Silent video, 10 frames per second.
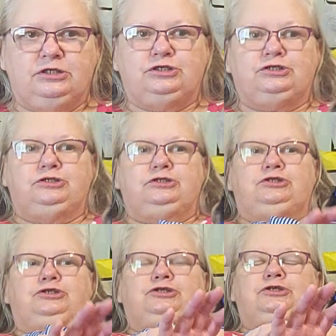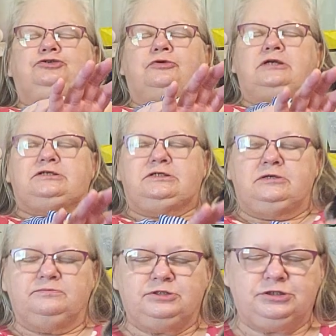she, she dressed
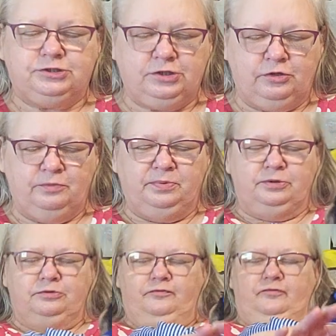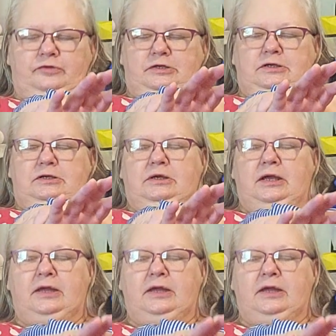them so beautifully.